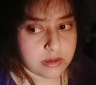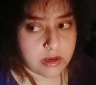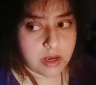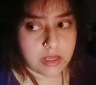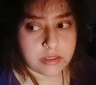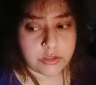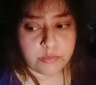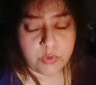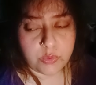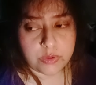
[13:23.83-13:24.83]
Under the
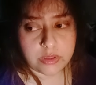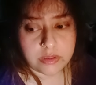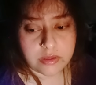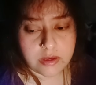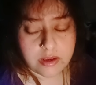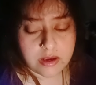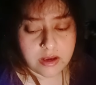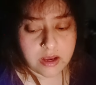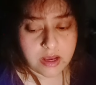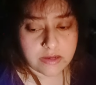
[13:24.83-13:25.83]
moon,
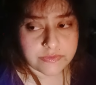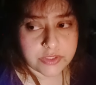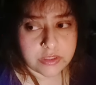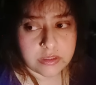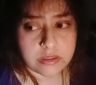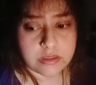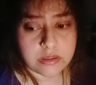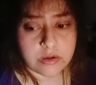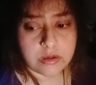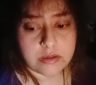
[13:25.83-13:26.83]
after
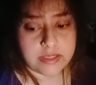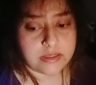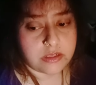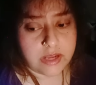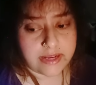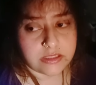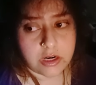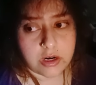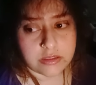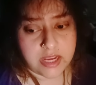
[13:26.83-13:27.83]
in the night
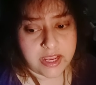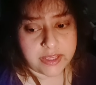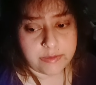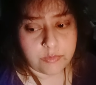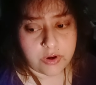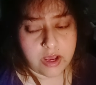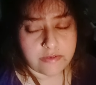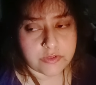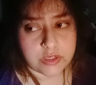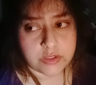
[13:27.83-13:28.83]
time or
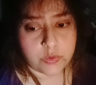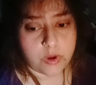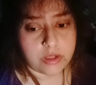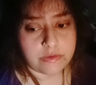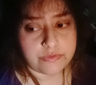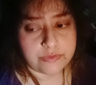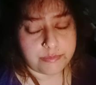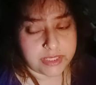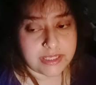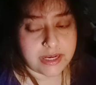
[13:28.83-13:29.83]
after 12
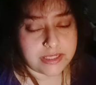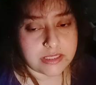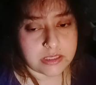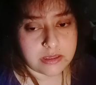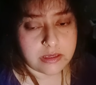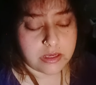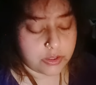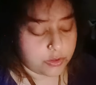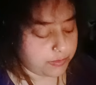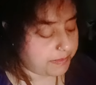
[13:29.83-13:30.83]
midnight,
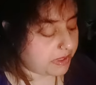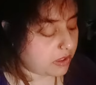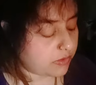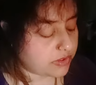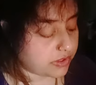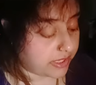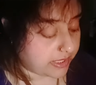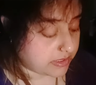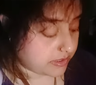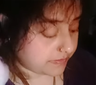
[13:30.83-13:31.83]
you people are going to connect.